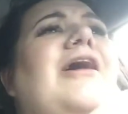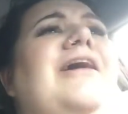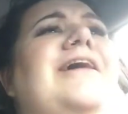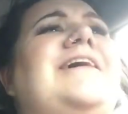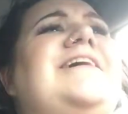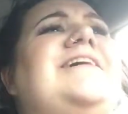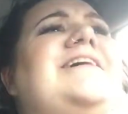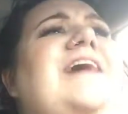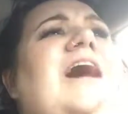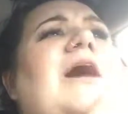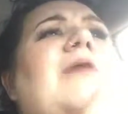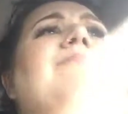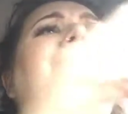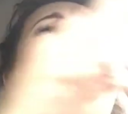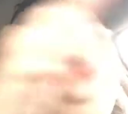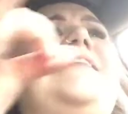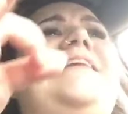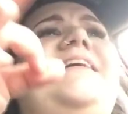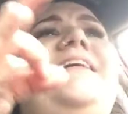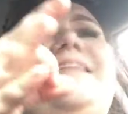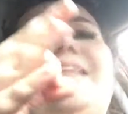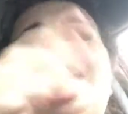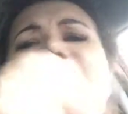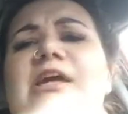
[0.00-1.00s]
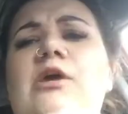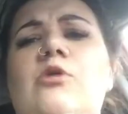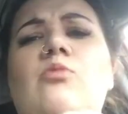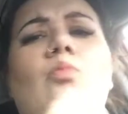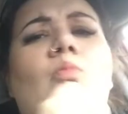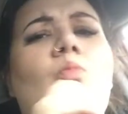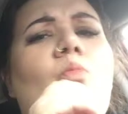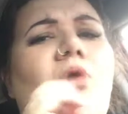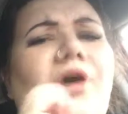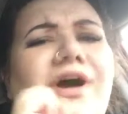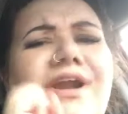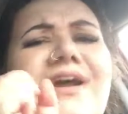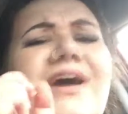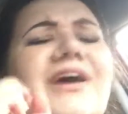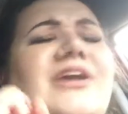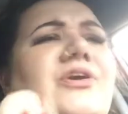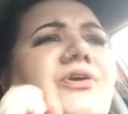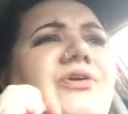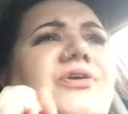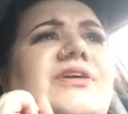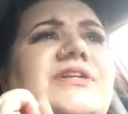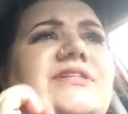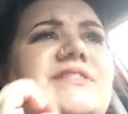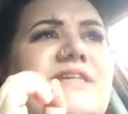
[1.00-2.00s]
completely and
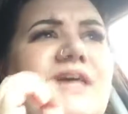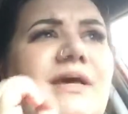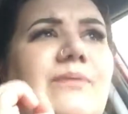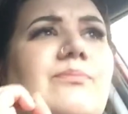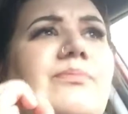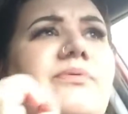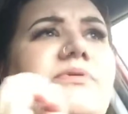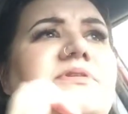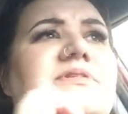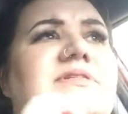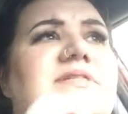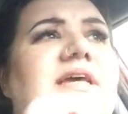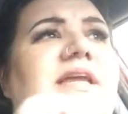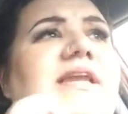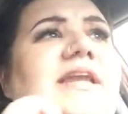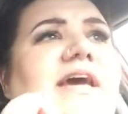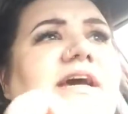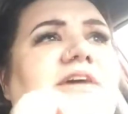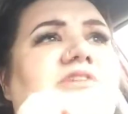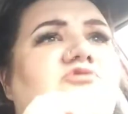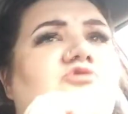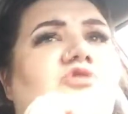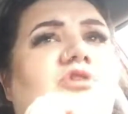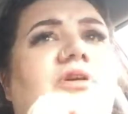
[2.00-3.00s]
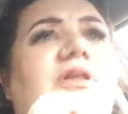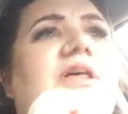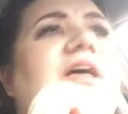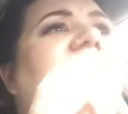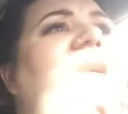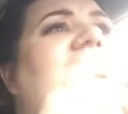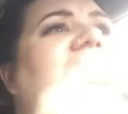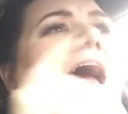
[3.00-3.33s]
110% natural.